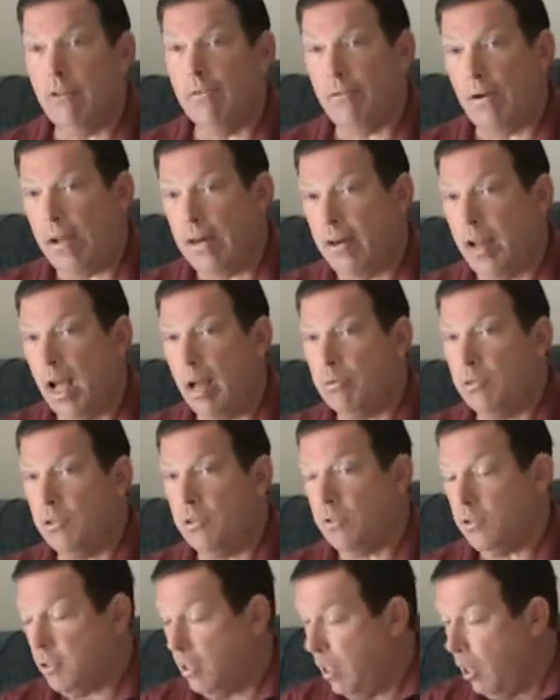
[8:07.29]
find
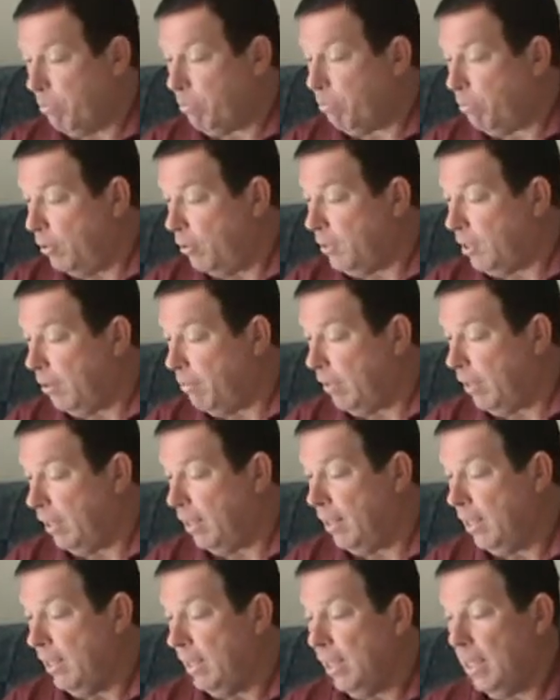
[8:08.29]
options to help put them
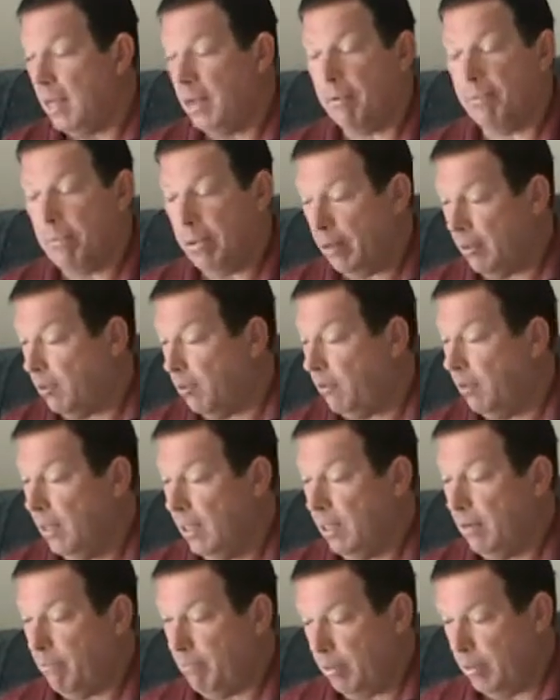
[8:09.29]
in a better
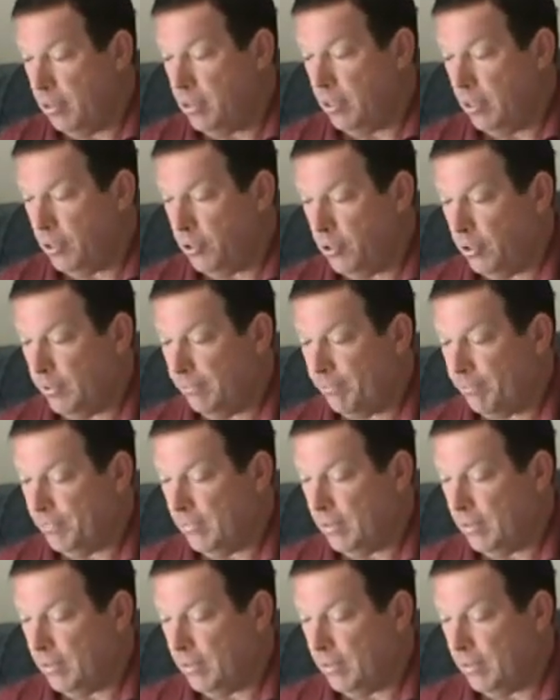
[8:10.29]
position.